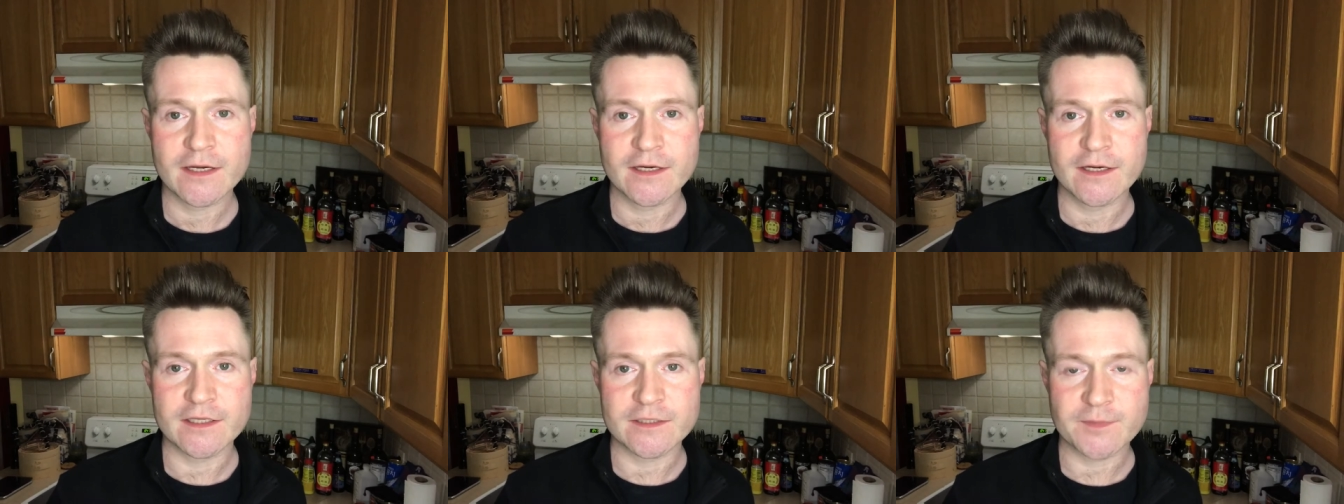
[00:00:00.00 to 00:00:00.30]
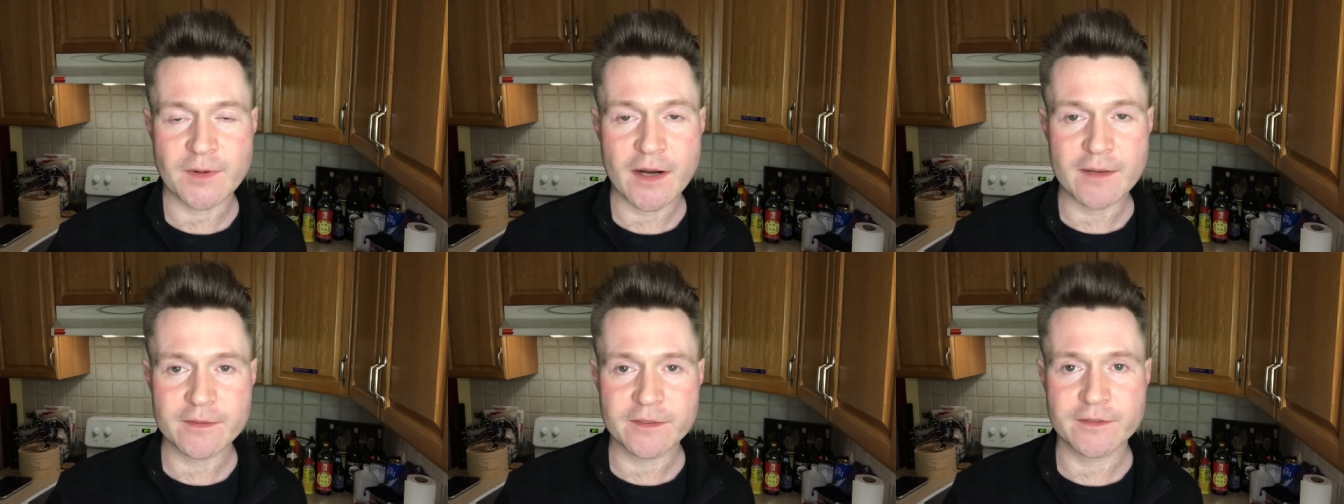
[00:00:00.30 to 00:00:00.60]
it's
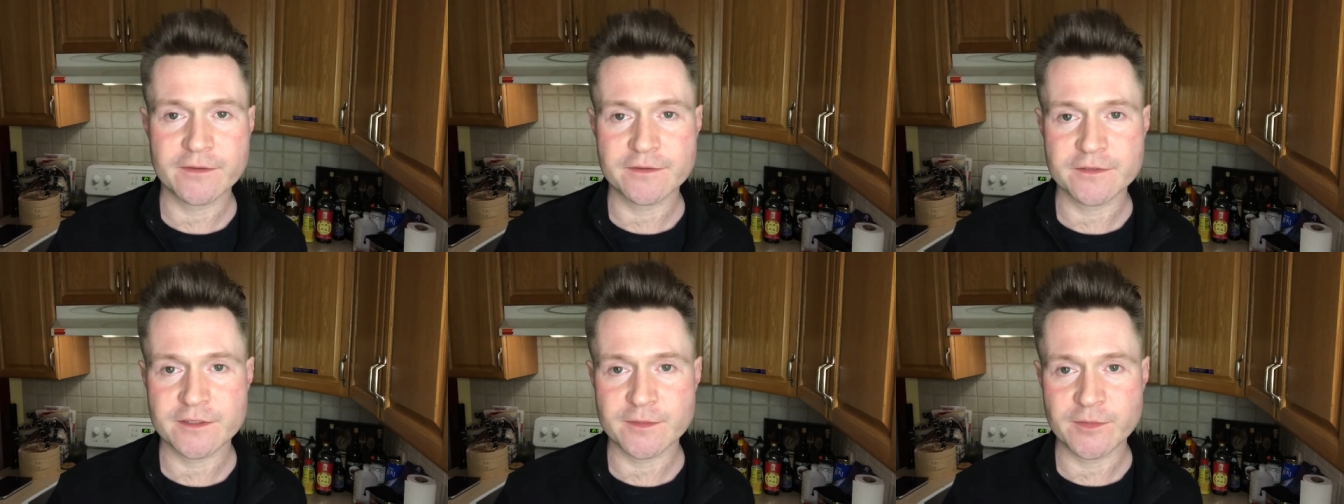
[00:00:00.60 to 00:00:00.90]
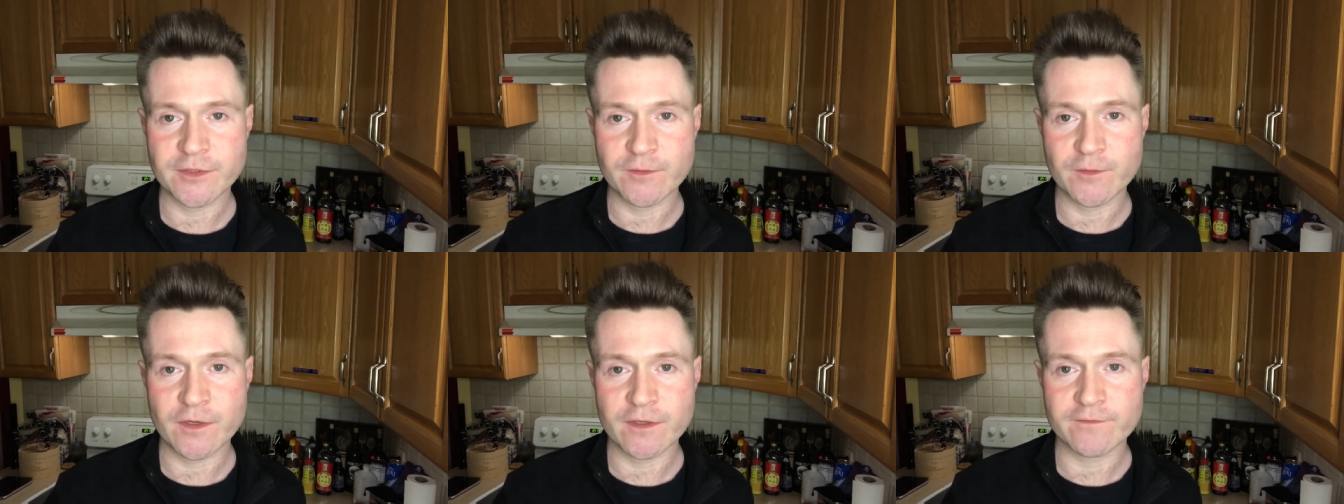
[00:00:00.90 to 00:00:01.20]
probably going to
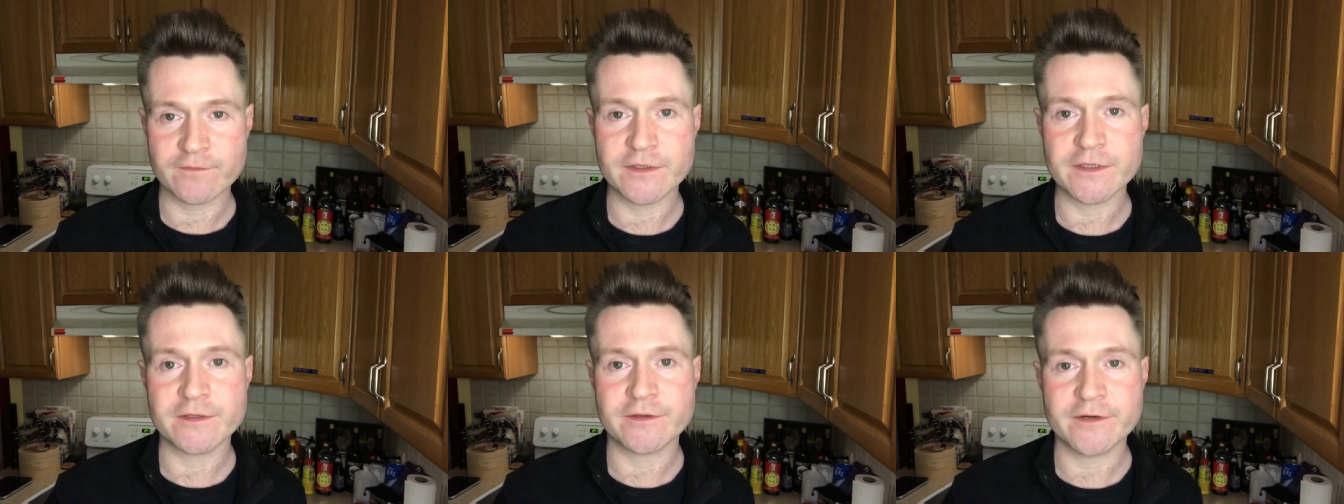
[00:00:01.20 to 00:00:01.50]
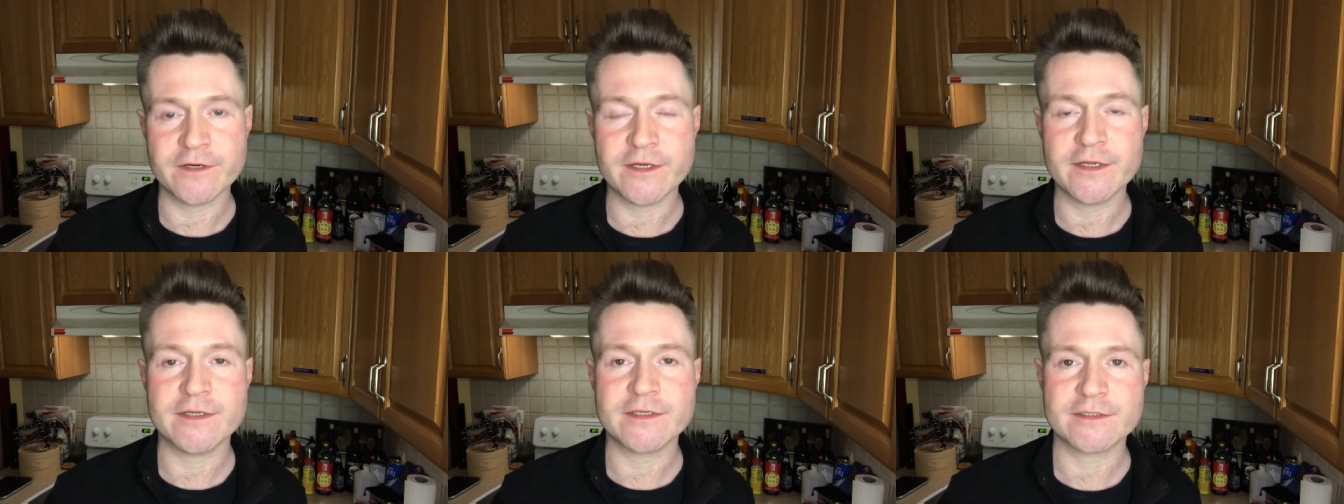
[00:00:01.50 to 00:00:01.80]
be one of the
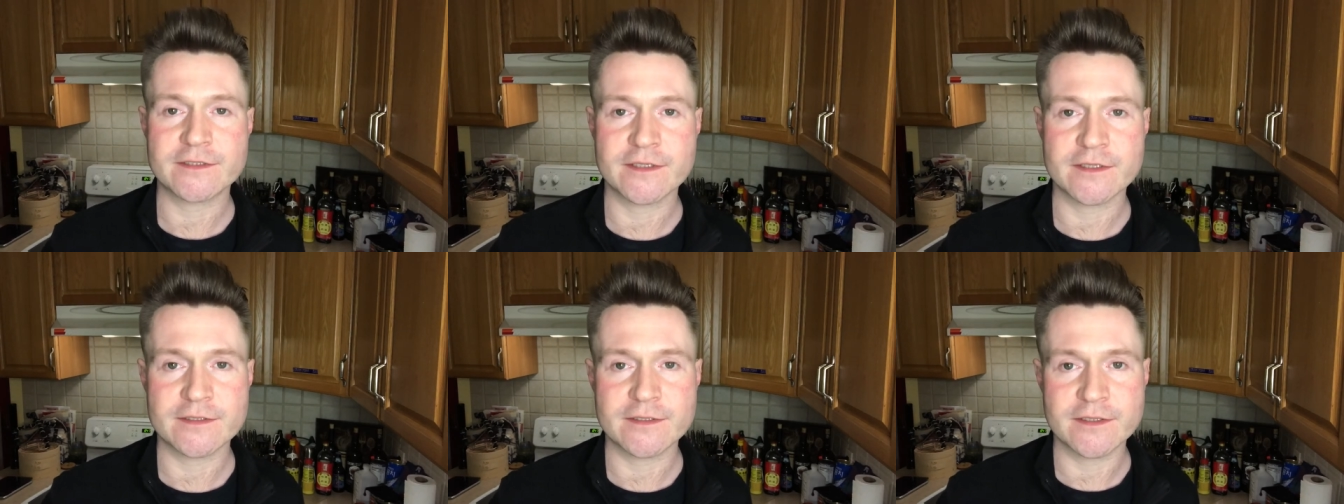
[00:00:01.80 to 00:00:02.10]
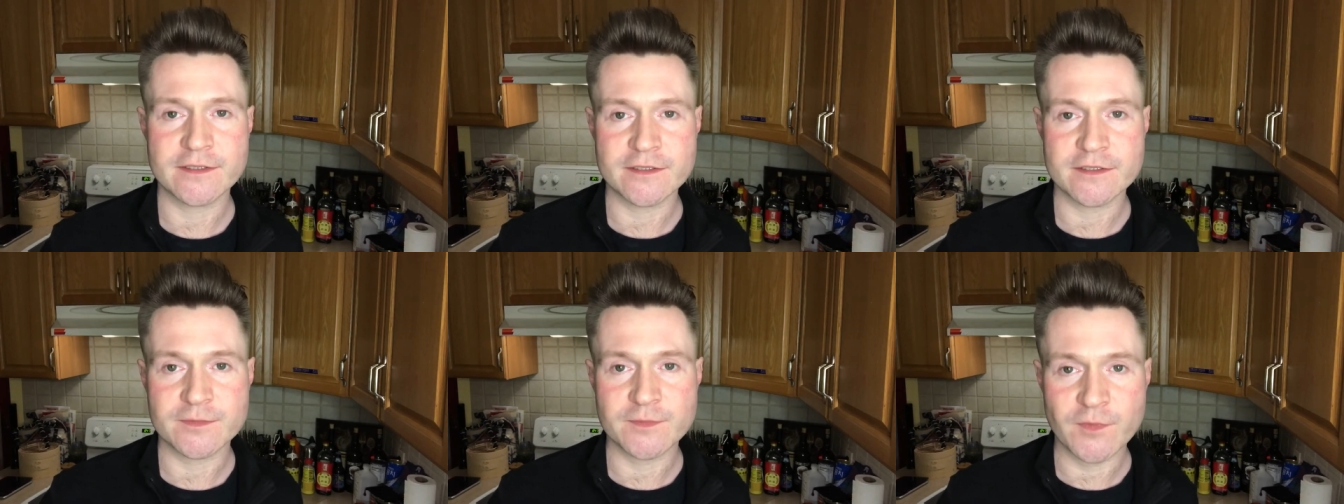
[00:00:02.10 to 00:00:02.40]
ingredients that
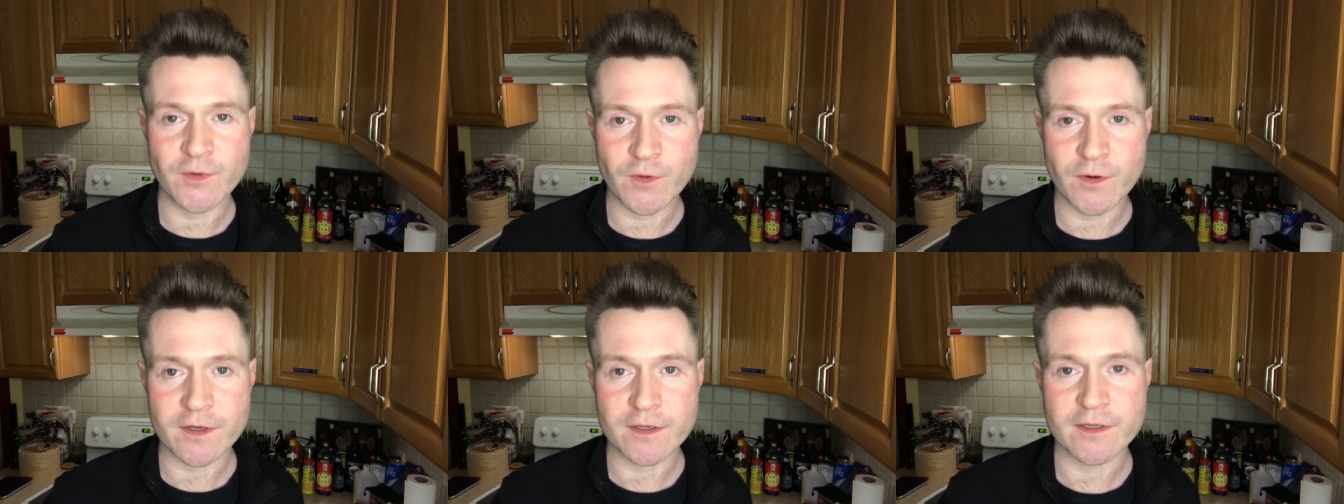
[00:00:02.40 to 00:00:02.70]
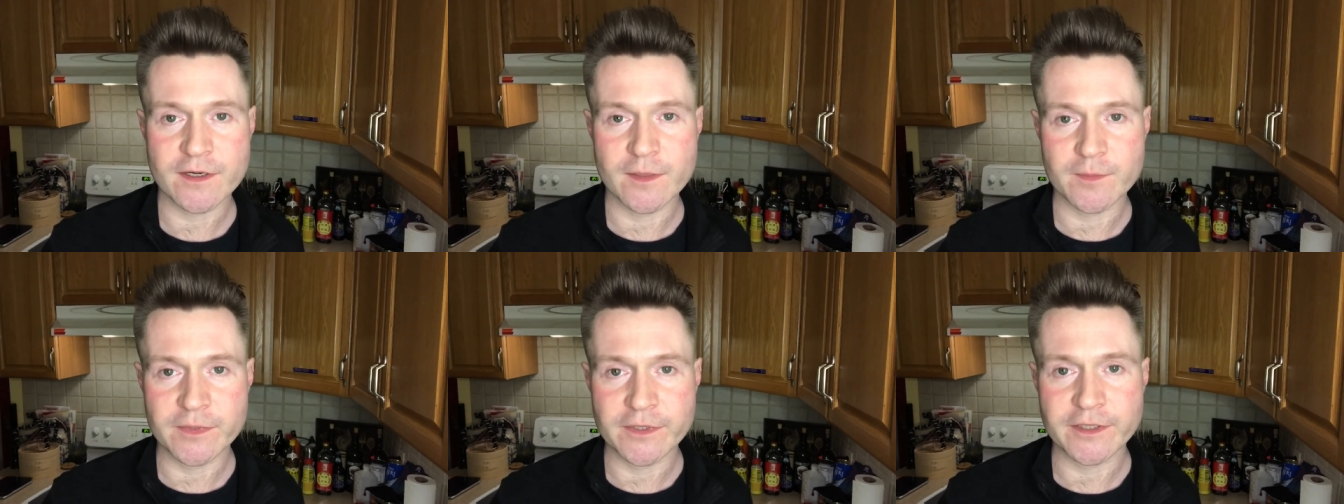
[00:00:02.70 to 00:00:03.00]
is more
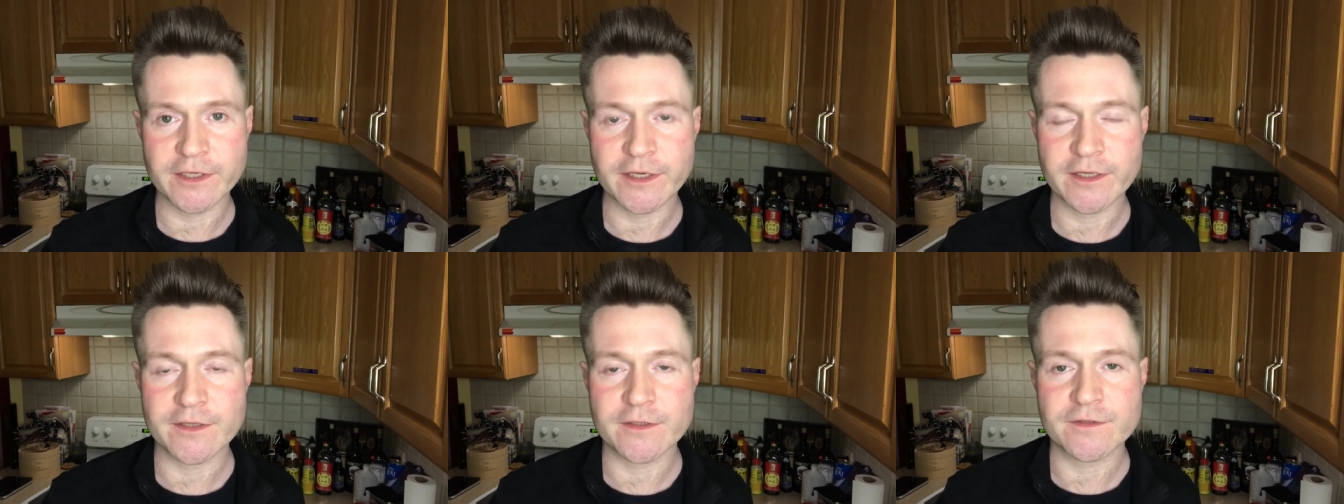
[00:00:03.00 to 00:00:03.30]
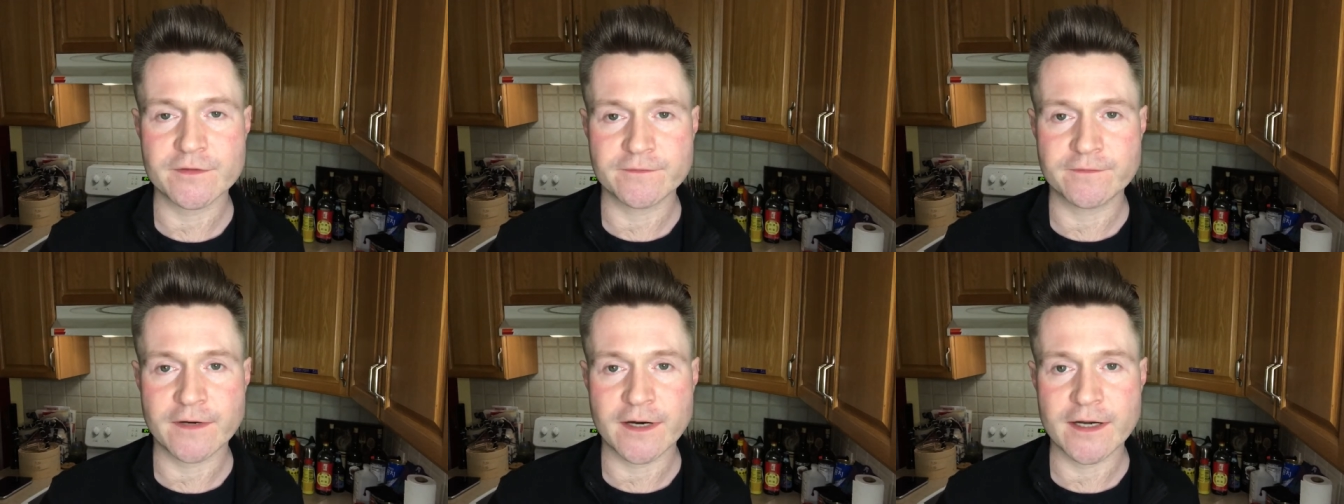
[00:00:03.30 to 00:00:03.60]
complicated
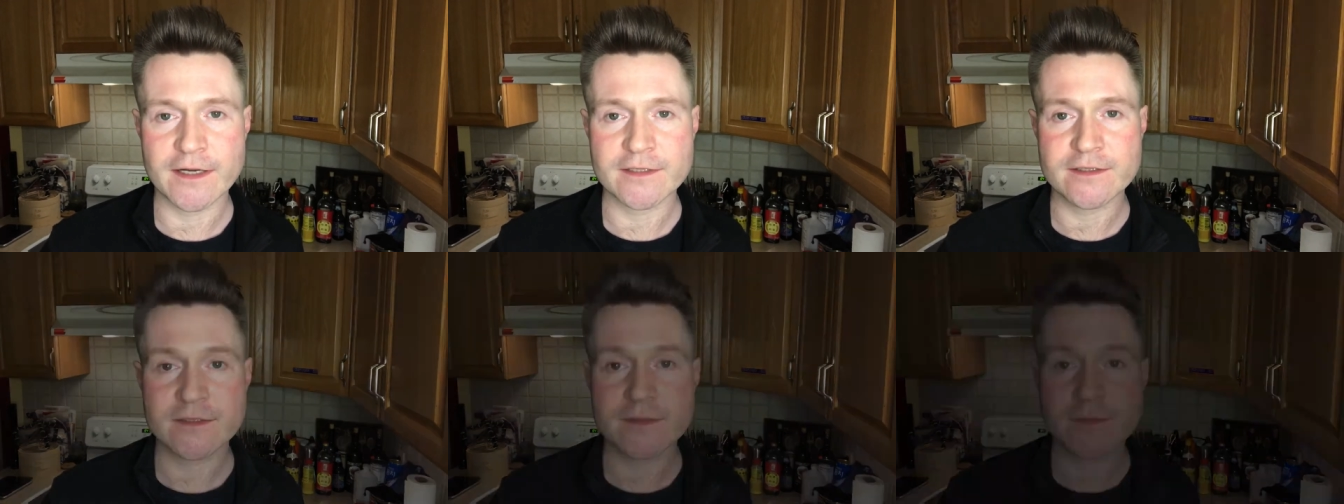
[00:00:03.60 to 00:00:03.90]
to find.